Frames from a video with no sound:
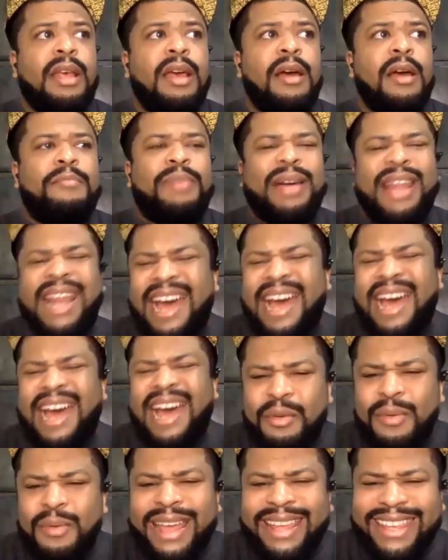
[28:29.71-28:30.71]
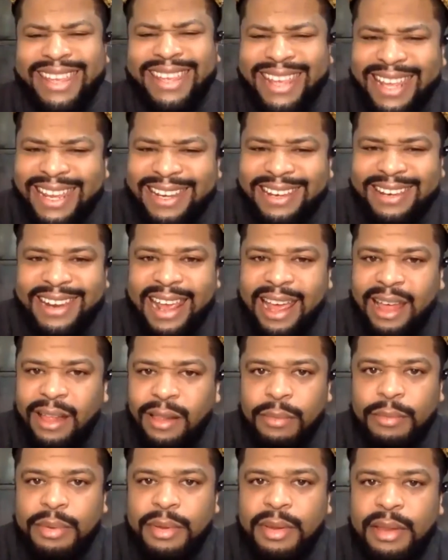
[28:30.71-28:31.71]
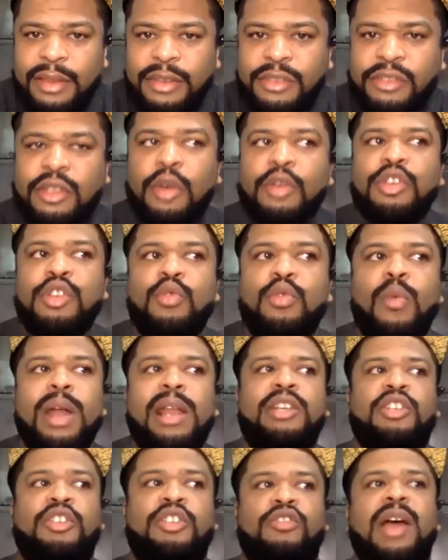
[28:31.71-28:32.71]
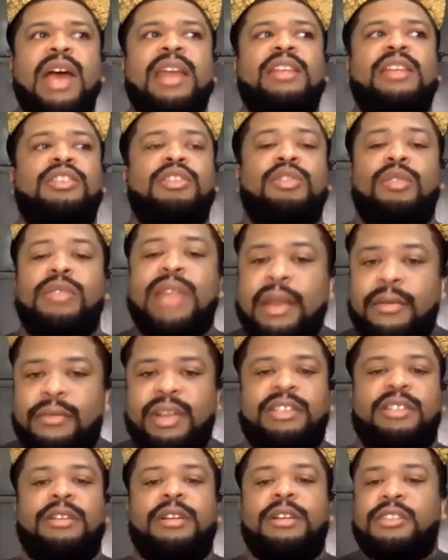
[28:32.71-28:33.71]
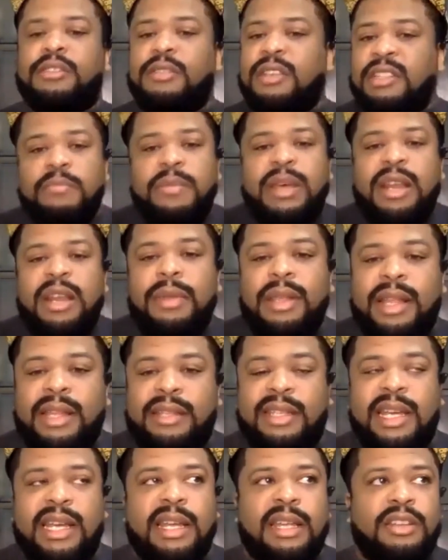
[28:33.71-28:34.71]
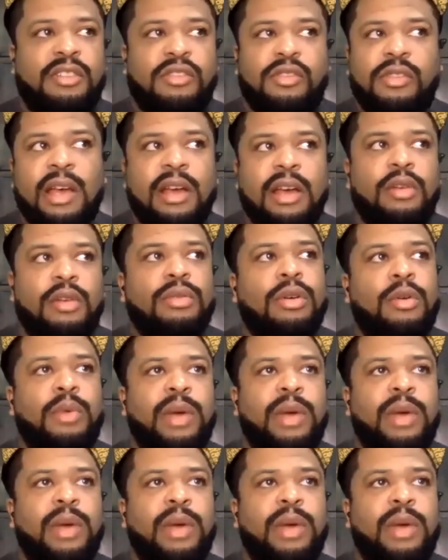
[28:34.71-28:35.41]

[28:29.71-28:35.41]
But how do I get help? So you want to try to do that research. It's minimalistic. Just a quick